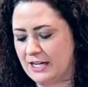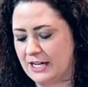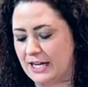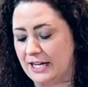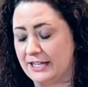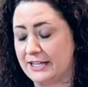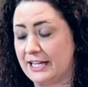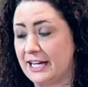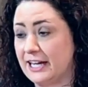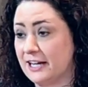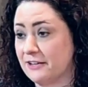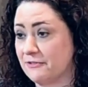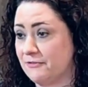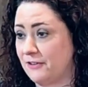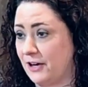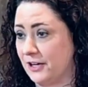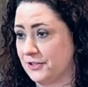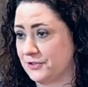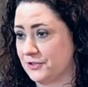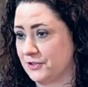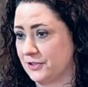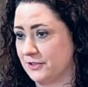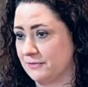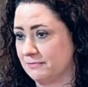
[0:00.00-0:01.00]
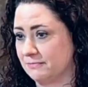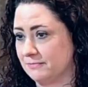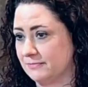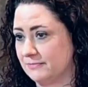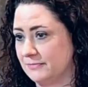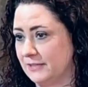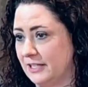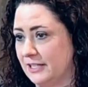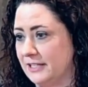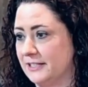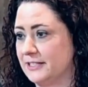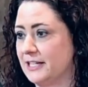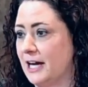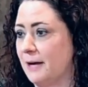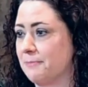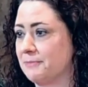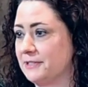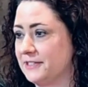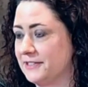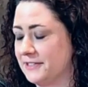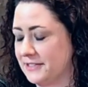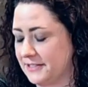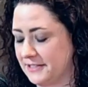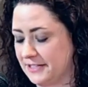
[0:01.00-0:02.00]
And they had fostered and
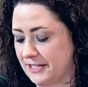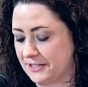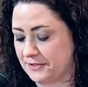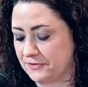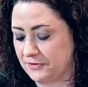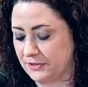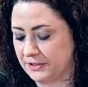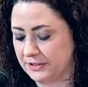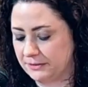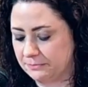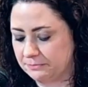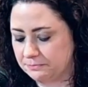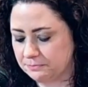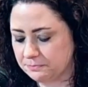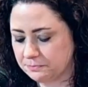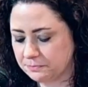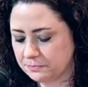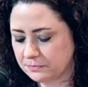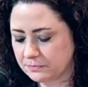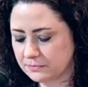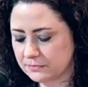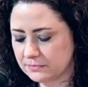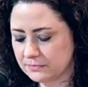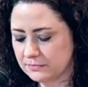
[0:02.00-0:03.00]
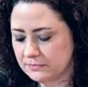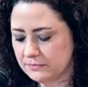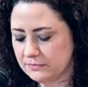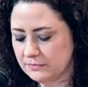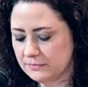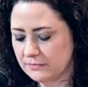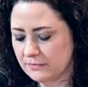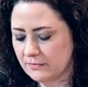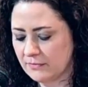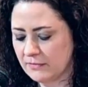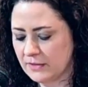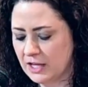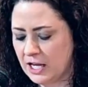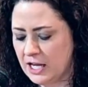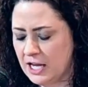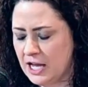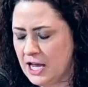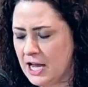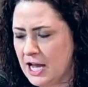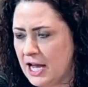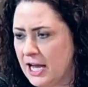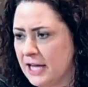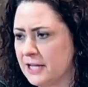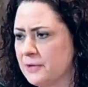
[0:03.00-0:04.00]
adopted successfully.
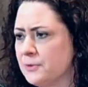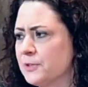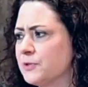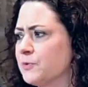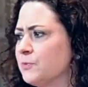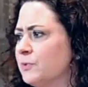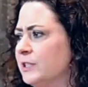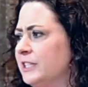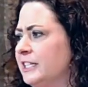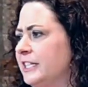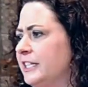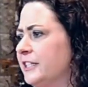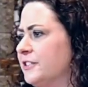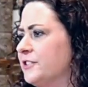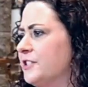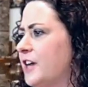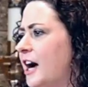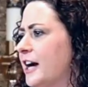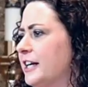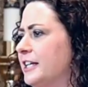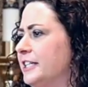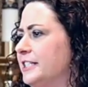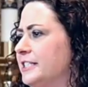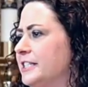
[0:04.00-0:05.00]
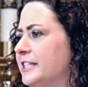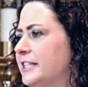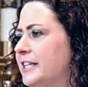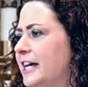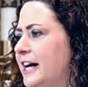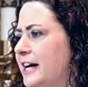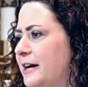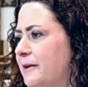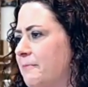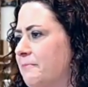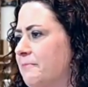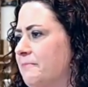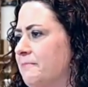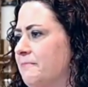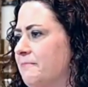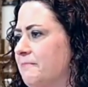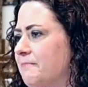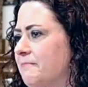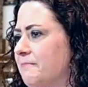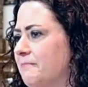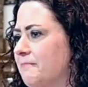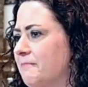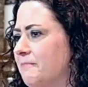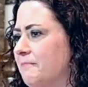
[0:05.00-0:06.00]
And it was really in talking to them
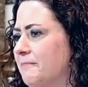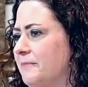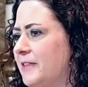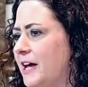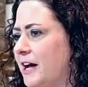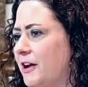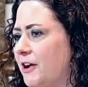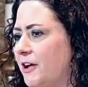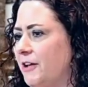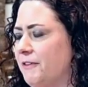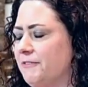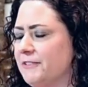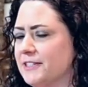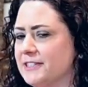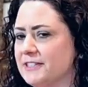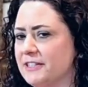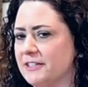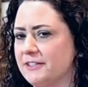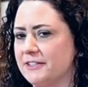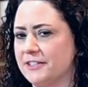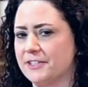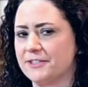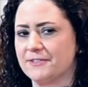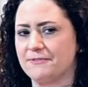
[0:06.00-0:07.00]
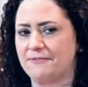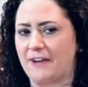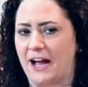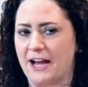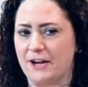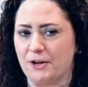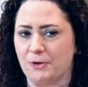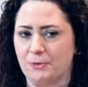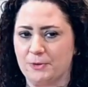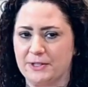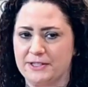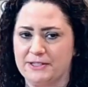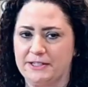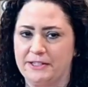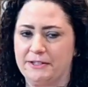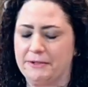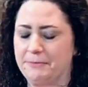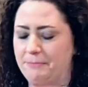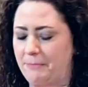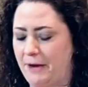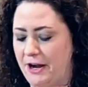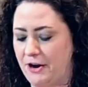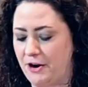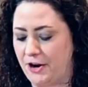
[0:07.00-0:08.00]
that all of a sudden this fire was lit
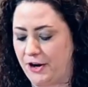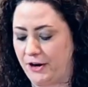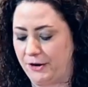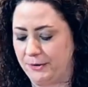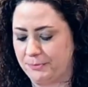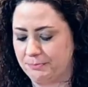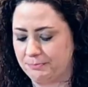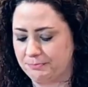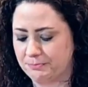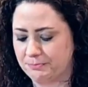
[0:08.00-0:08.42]
in my heart.